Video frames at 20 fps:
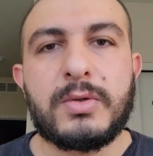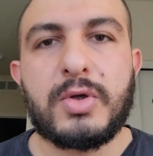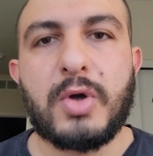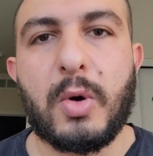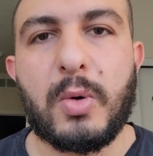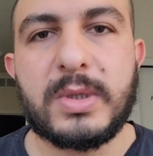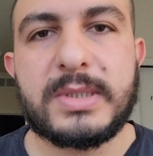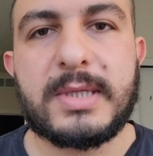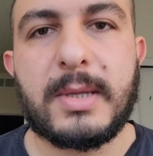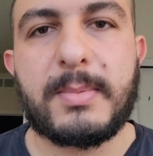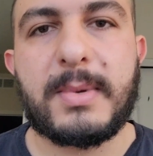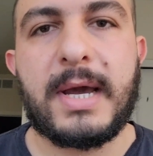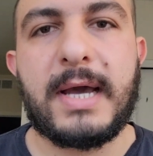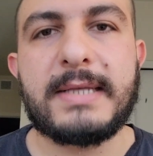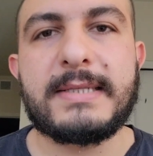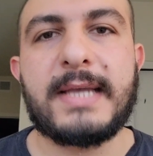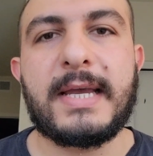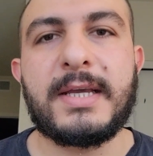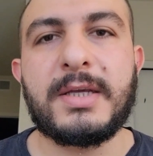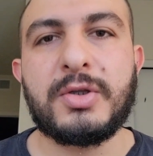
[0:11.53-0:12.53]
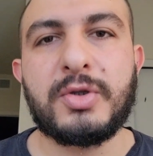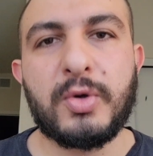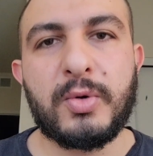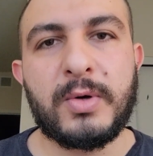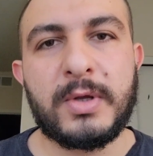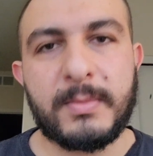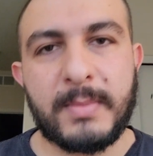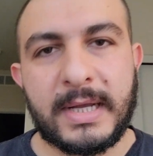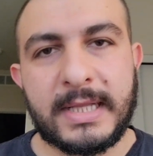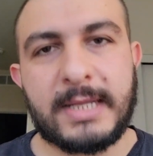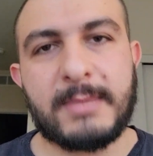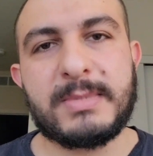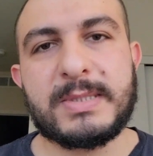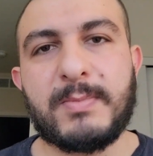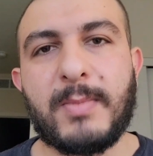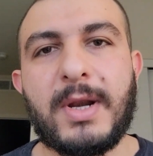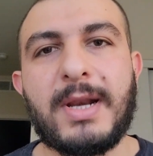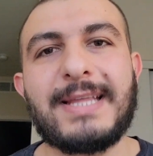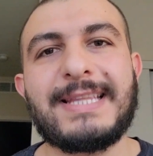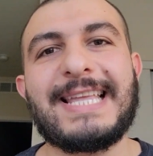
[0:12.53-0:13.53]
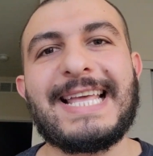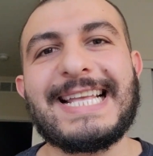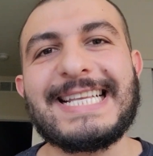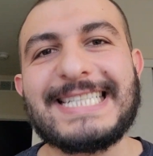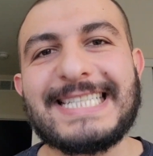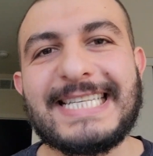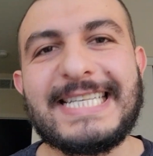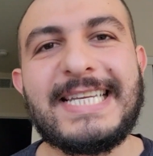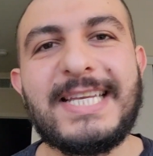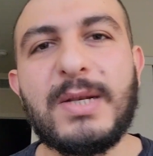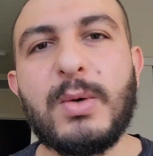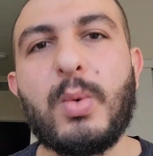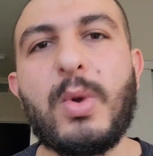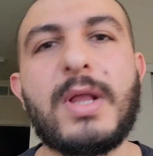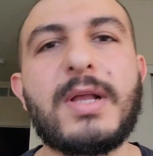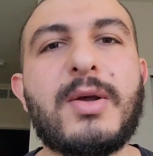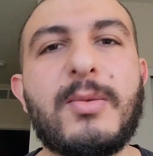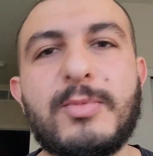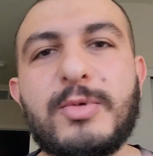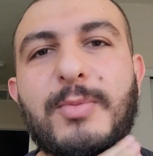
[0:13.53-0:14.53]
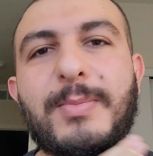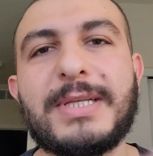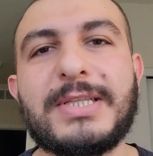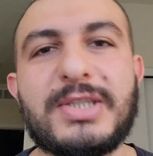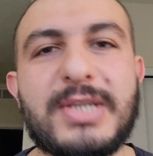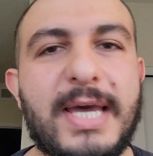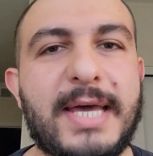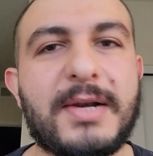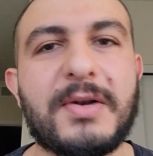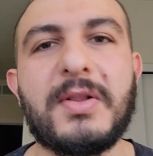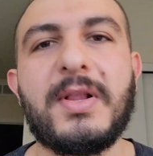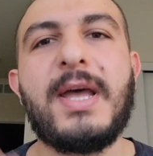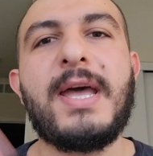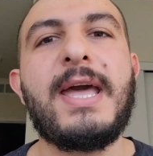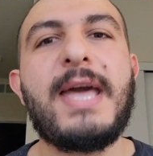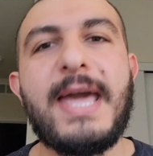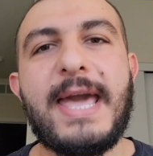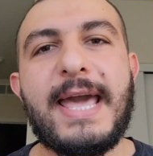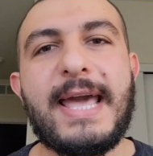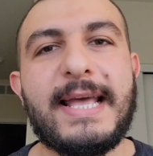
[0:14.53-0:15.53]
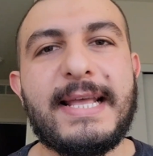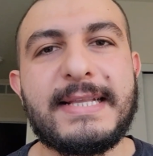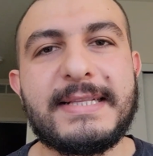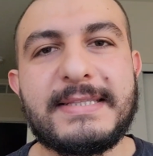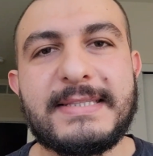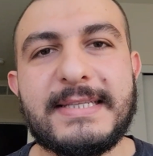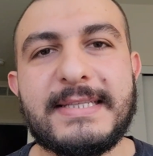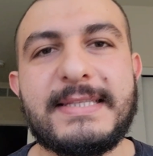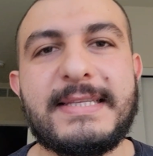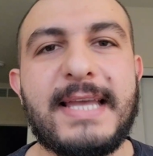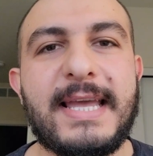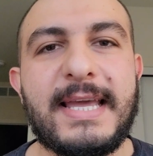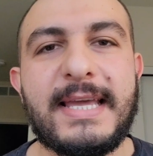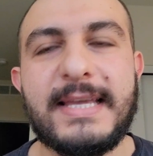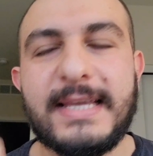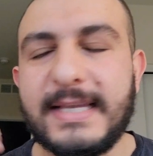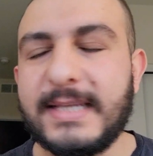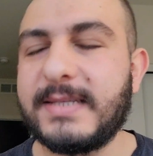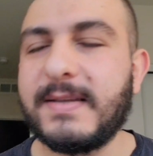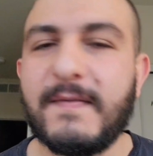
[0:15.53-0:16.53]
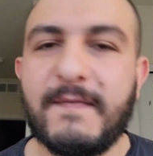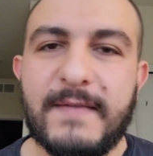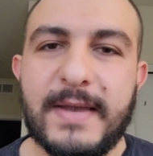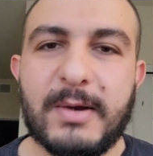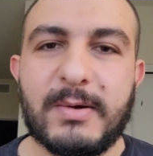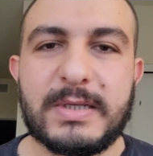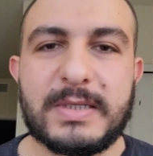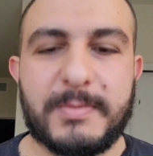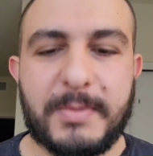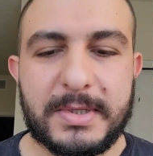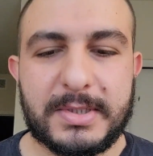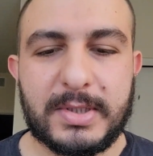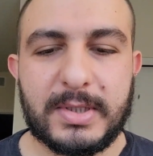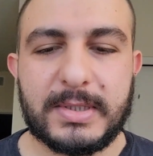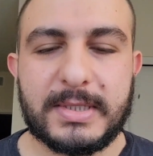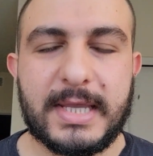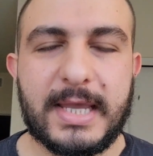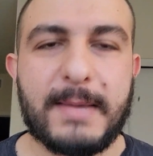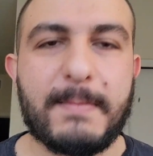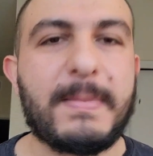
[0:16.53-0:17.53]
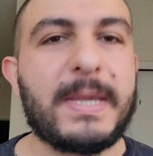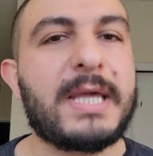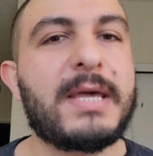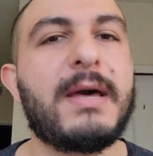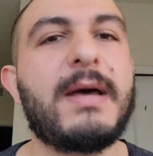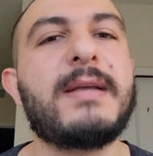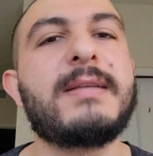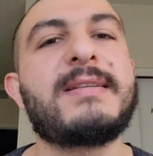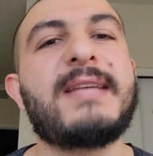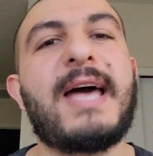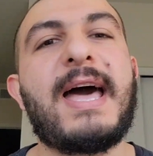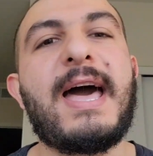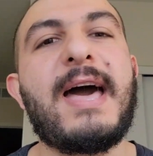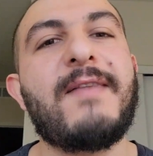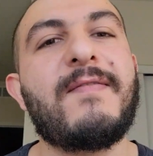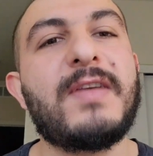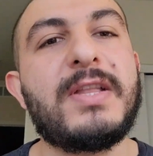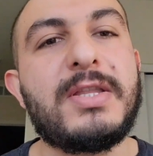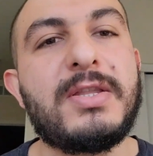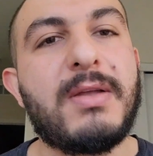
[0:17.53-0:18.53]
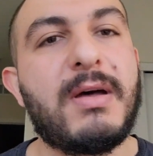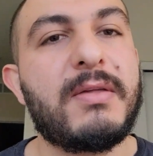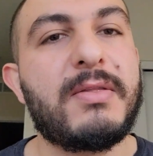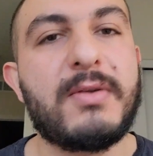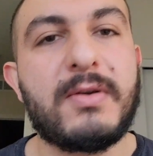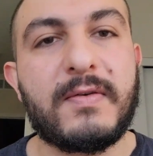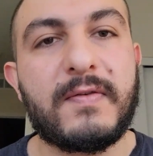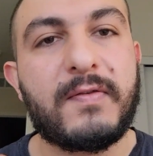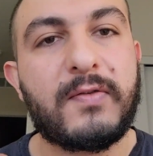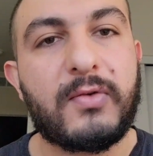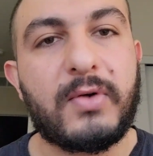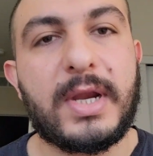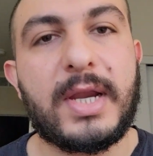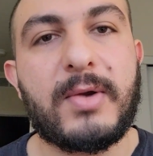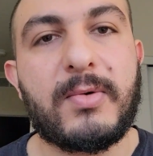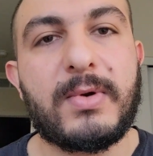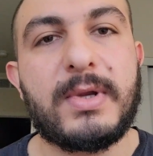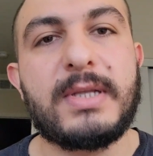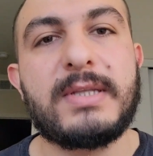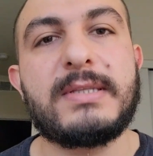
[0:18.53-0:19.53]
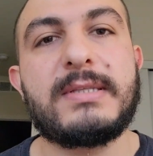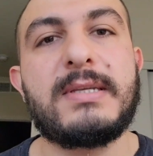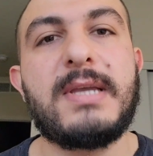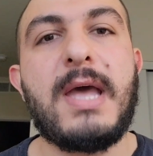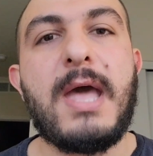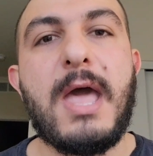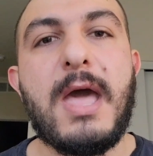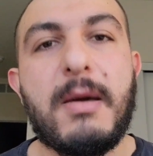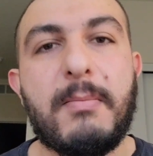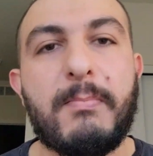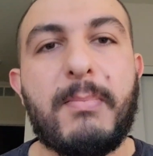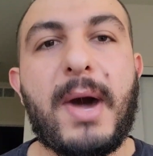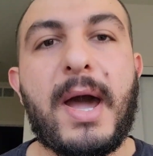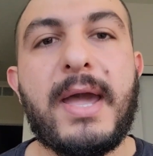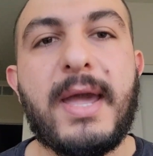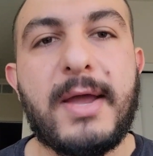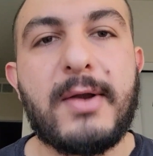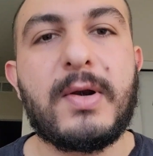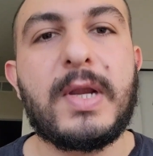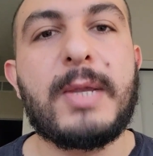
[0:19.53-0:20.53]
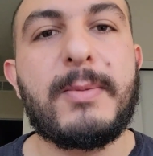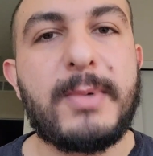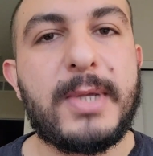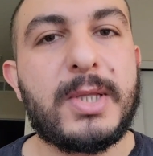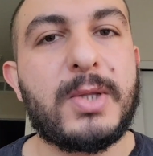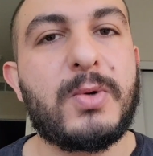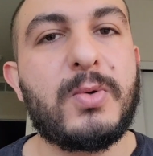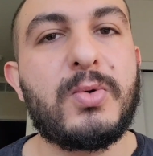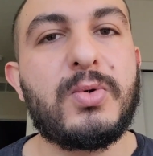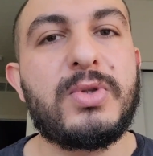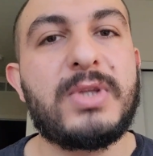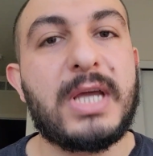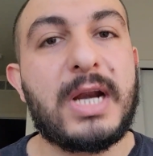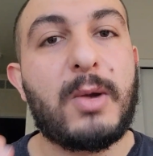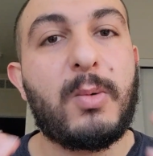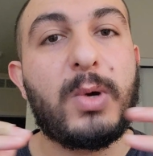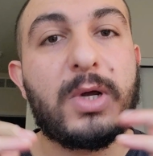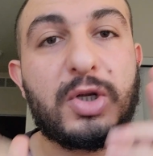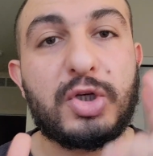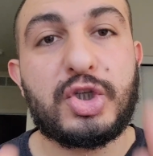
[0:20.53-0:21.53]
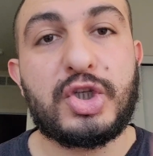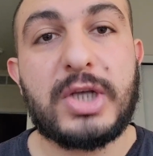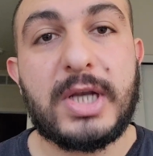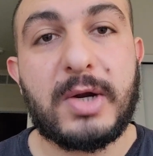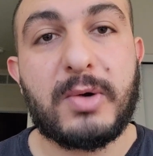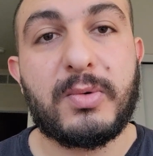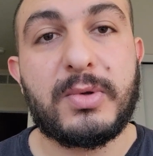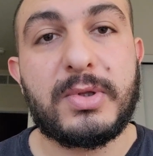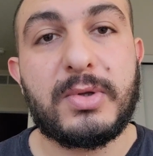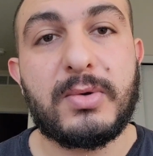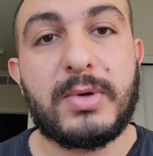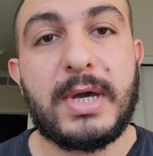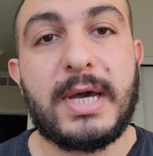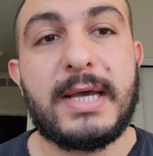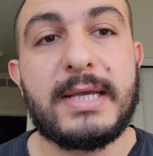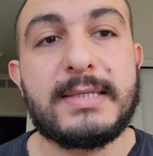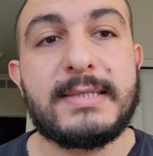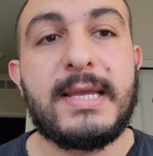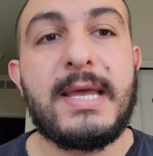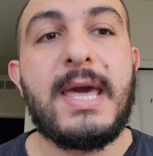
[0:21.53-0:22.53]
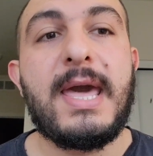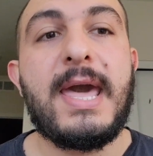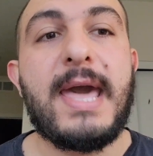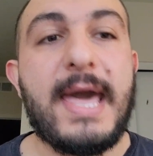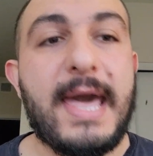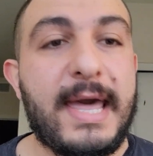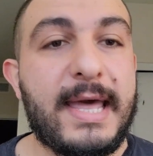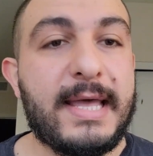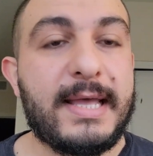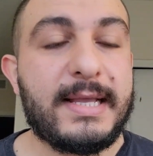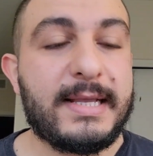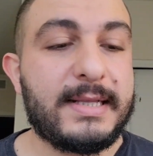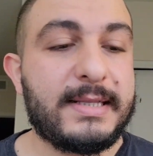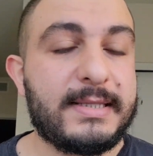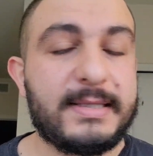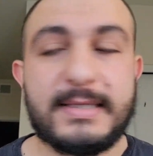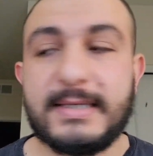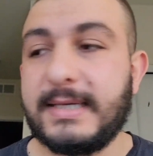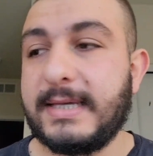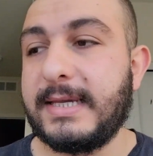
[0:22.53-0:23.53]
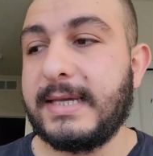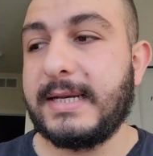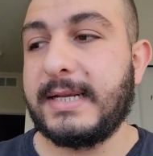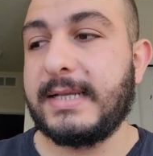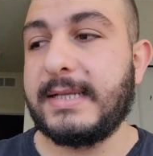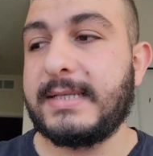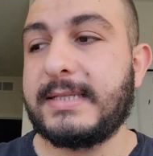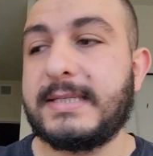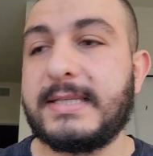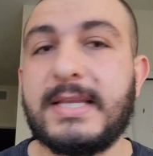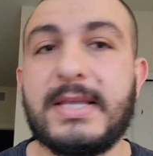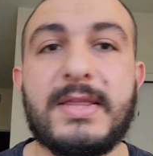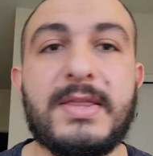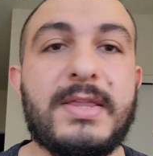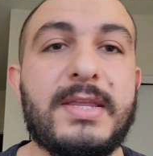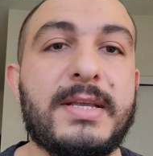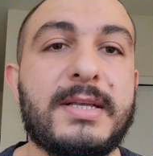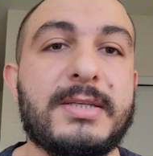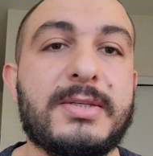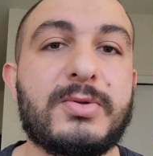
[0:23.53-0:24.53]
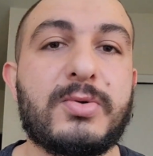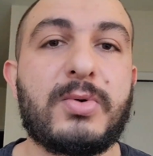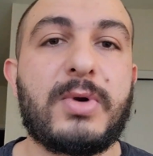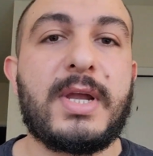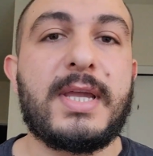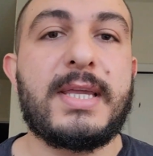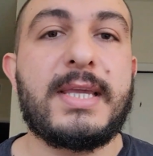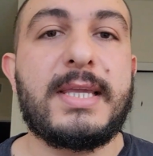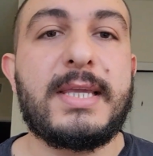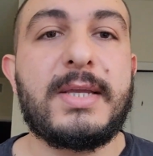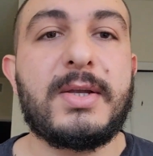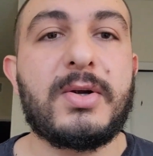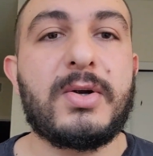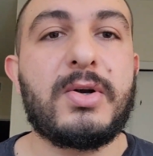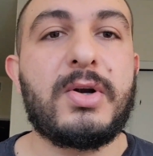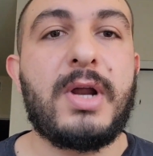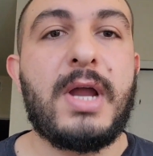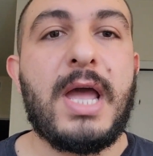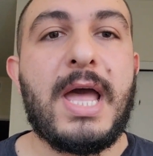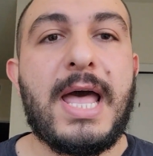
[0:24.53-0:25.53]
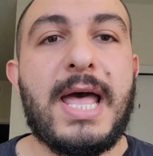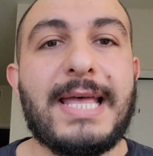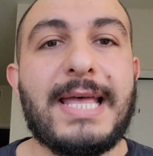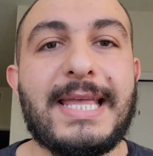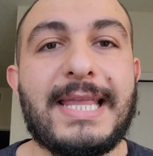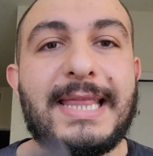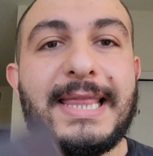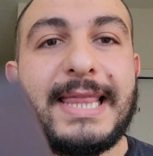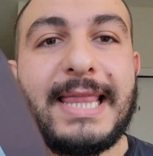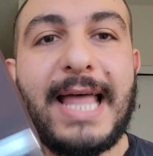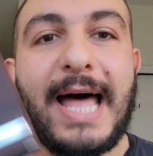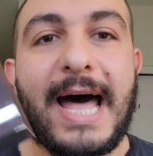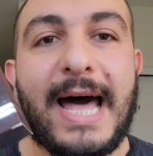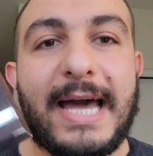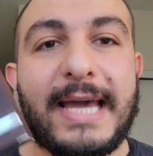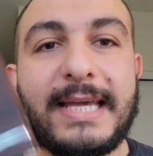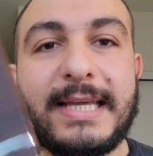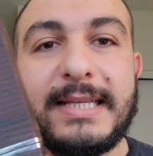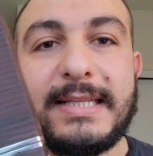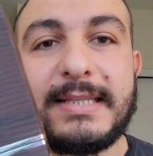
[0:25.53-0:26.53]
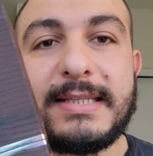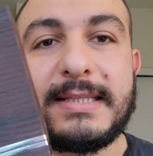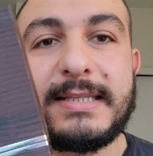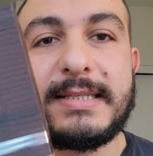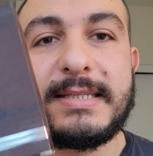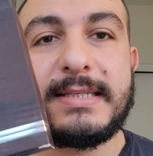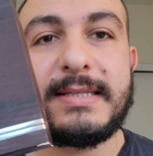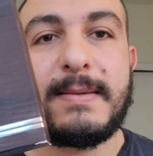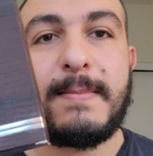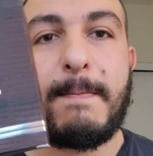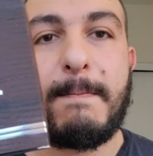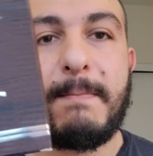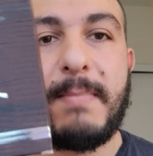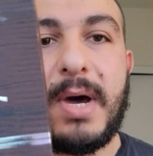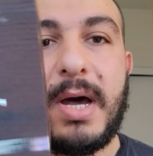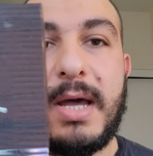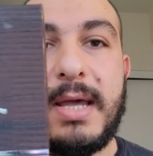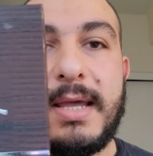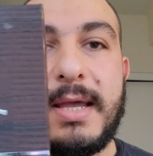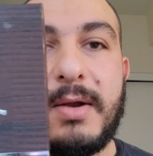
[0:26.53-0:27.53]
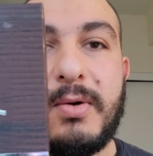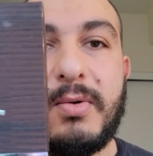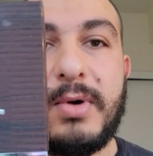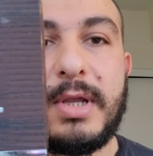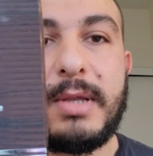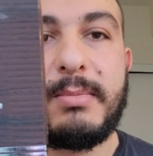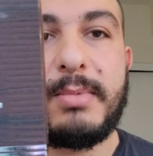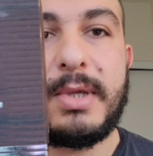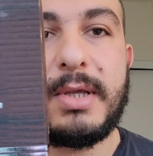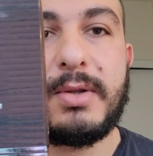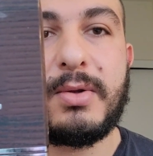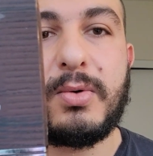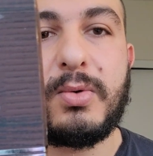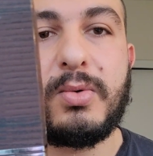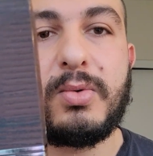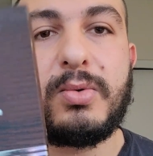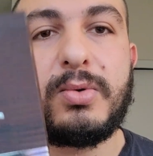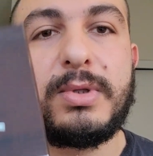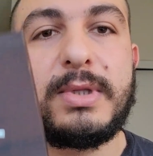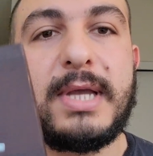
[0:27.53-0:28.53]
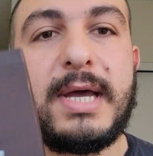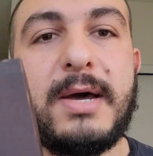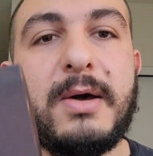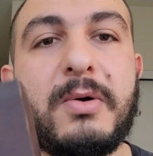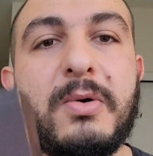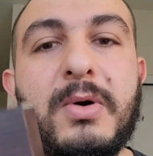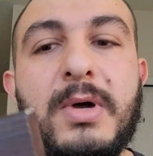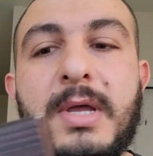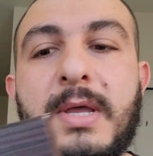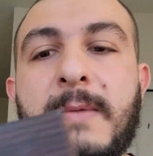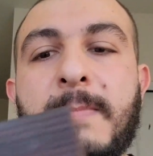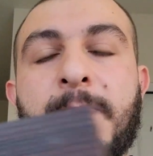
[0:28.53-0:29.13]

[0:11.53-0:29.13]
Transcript: Yo, what's up guys, how you doing? My name is Malad Ghasil, welcome to my channel, and today is a very special day because I have another fragrance by Arabian OUD that I want to share with you guys, and it is this right here, Lines by Arabian OUD. Now,